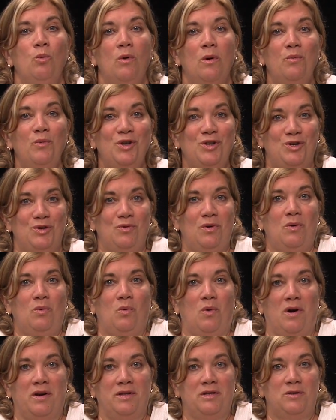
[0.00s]
When we do it
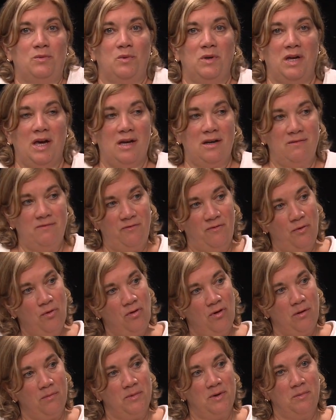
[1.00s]
once, we get
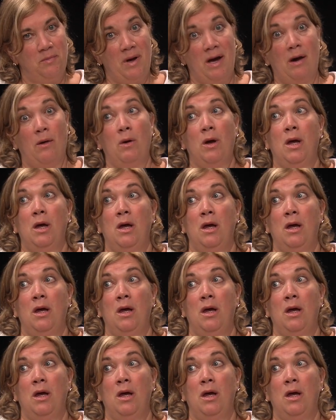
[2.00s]
informed about,